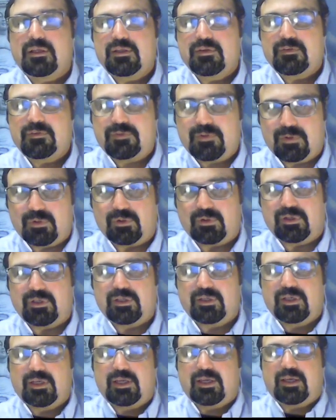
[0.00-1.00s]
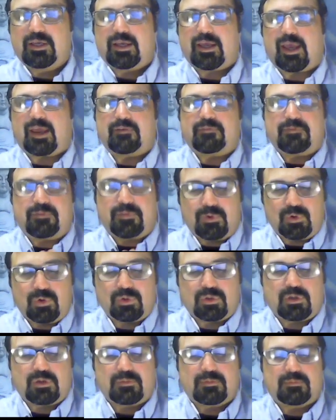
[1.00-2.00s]
food, and
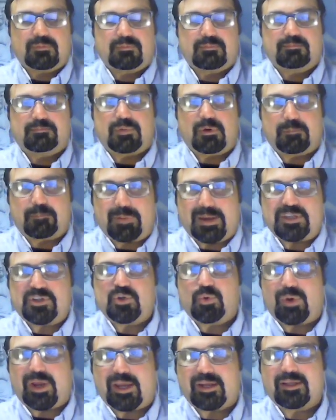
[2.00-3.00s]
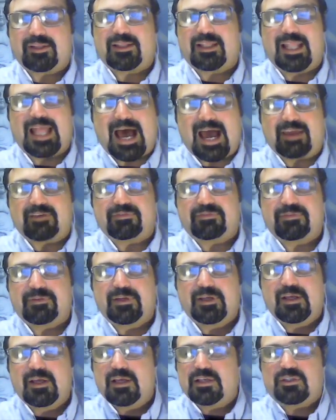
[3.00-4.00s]
food perpetuated life.
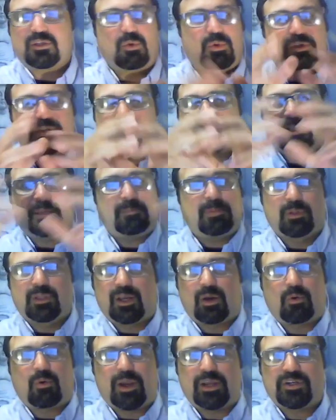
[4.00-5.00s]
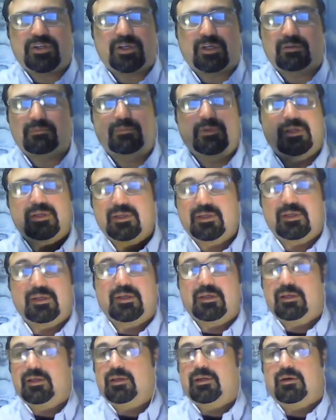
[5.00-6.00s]
So it's a simple equation.
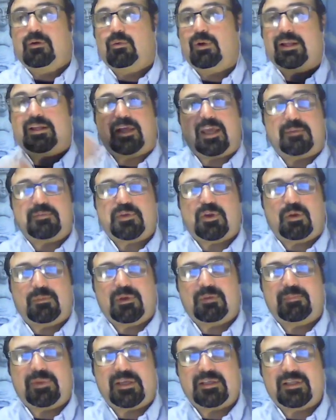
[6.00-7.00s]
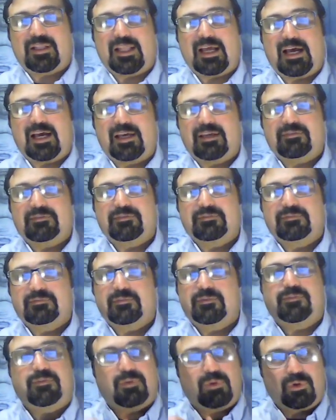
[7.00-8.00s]
What keeps human beings alive?
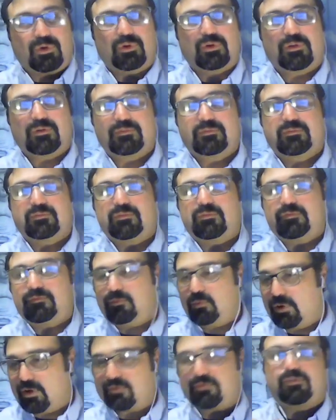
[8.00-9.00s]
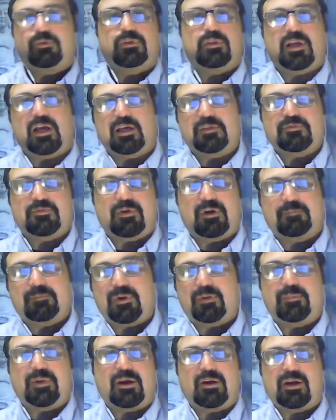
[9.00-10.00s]
Food. Where food comes from,
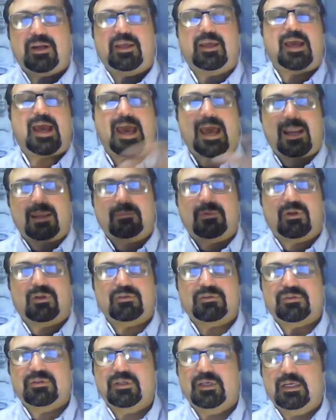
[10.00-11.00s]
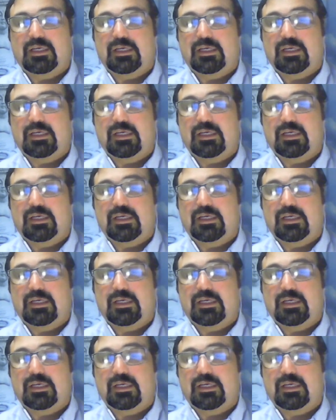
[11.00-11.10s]
primarily animals.